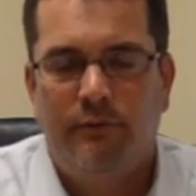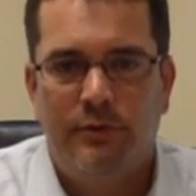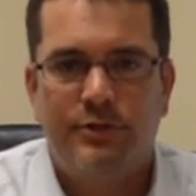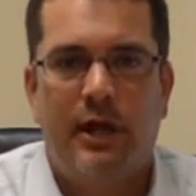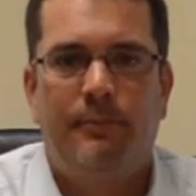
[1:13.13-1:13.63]

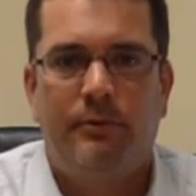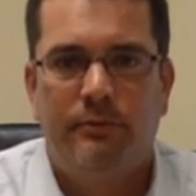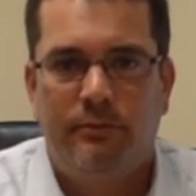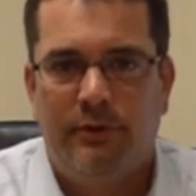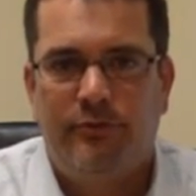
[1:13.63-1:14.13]
For
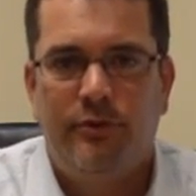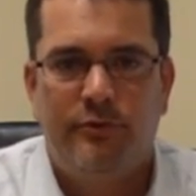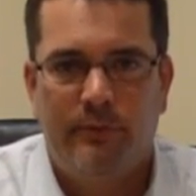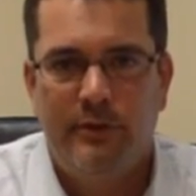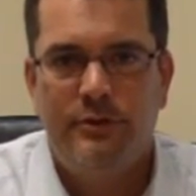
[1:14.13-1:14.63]
example, let's do
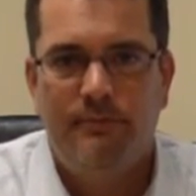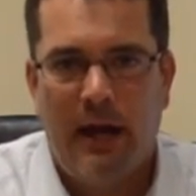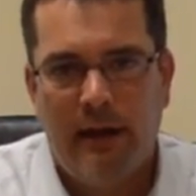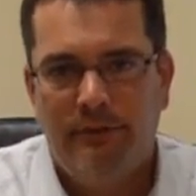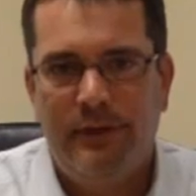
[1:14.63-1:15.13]
some easy
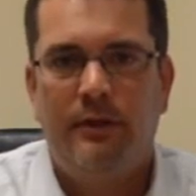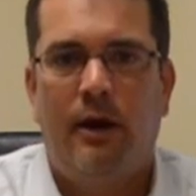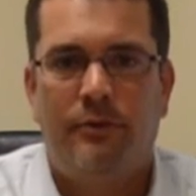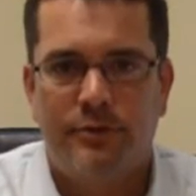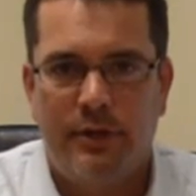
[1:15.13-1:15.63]
math.
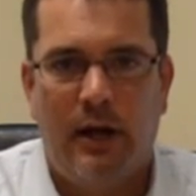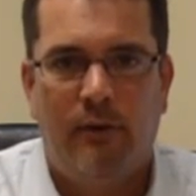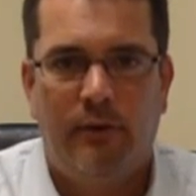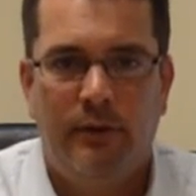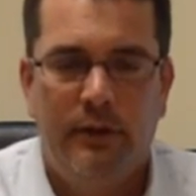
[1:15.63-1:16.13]
$10 an
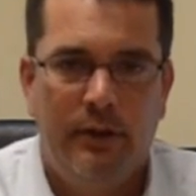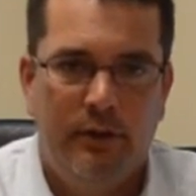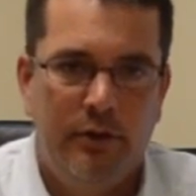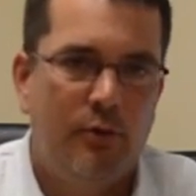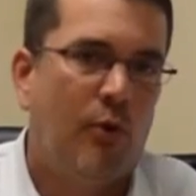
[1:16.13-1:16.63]
hour,
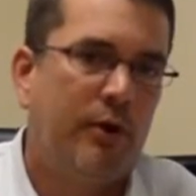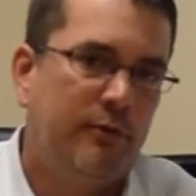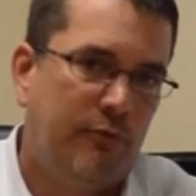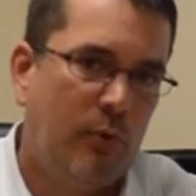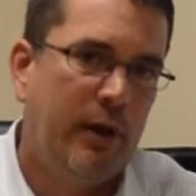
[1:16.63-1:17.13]
you're working
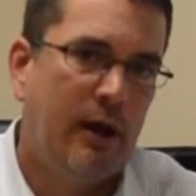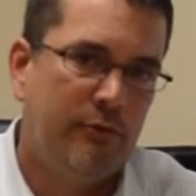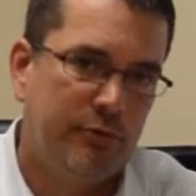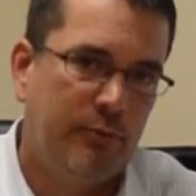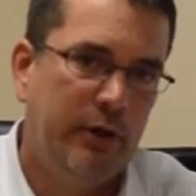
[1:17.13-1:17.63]
40
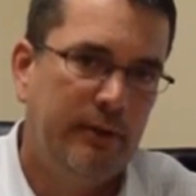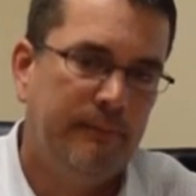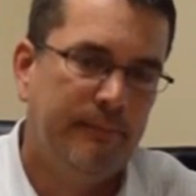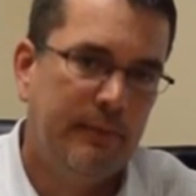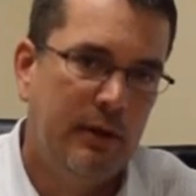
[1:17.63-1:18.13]
hours a week.
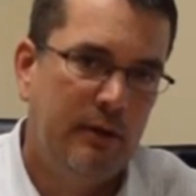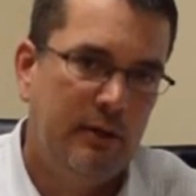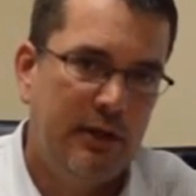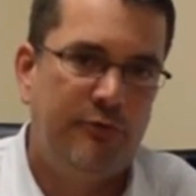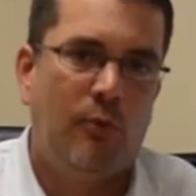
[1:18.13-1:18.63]

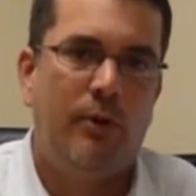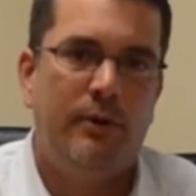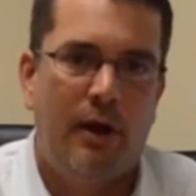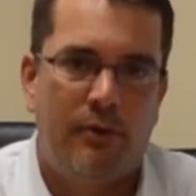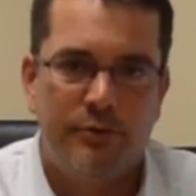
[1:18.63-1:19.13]
That's
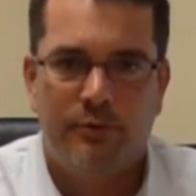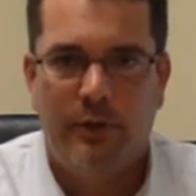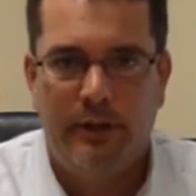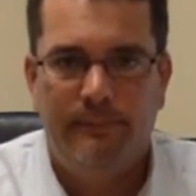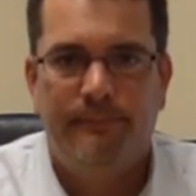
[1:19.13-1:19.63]
$400 a week.